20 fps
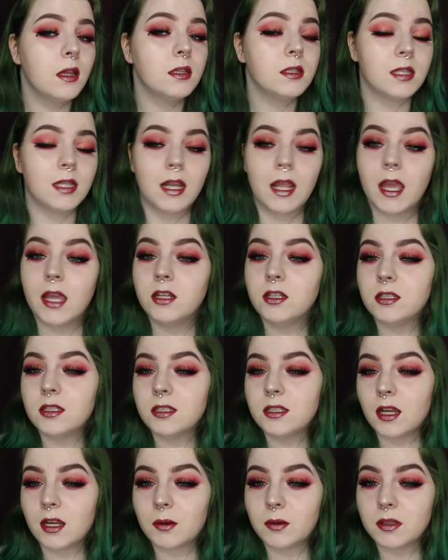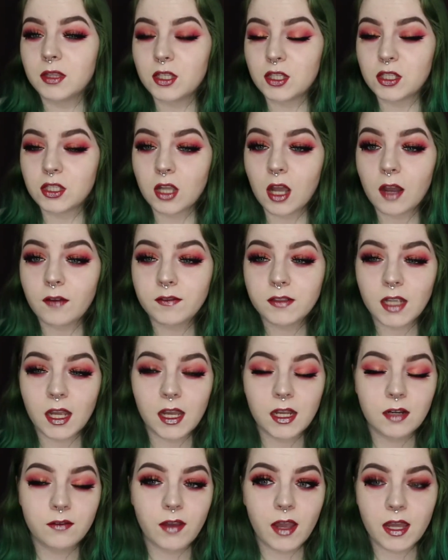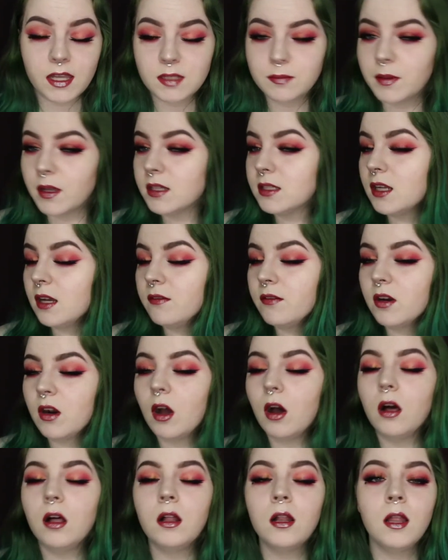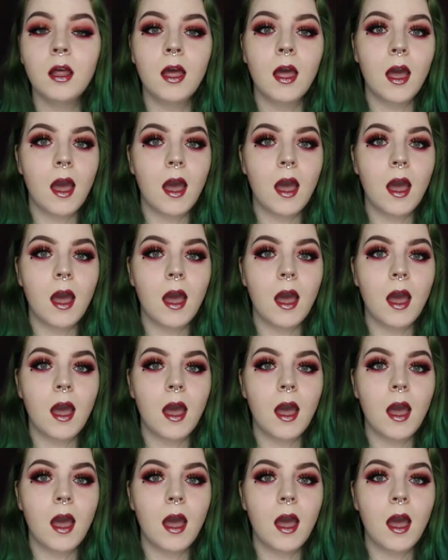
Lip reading: Today I just stuck with the soft kind of aspect of it all.